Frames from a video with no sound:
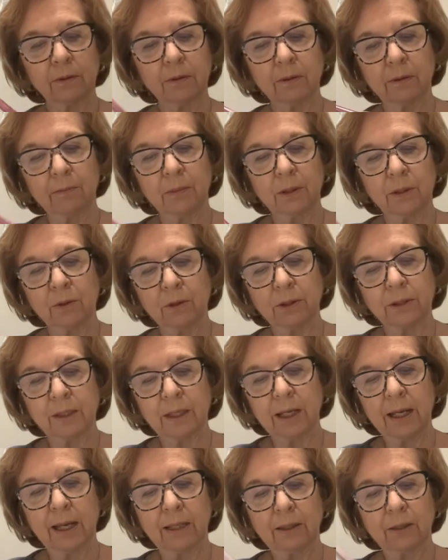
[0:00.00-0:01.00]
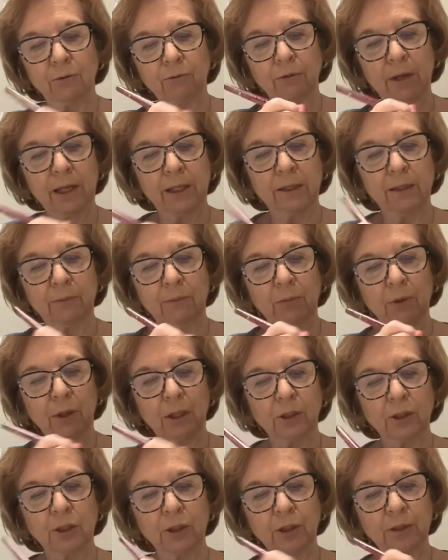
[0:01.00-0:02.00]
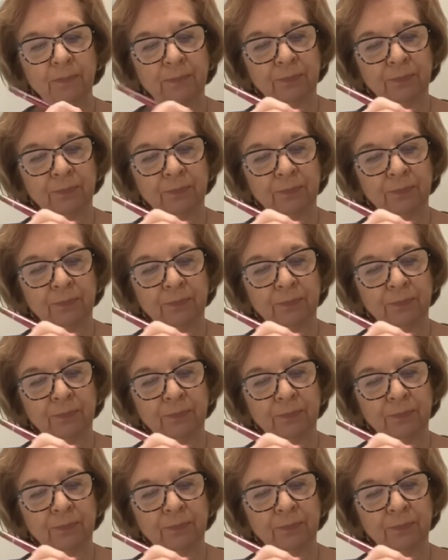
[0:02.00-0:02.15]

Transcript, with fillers: And because I had the red in the brush,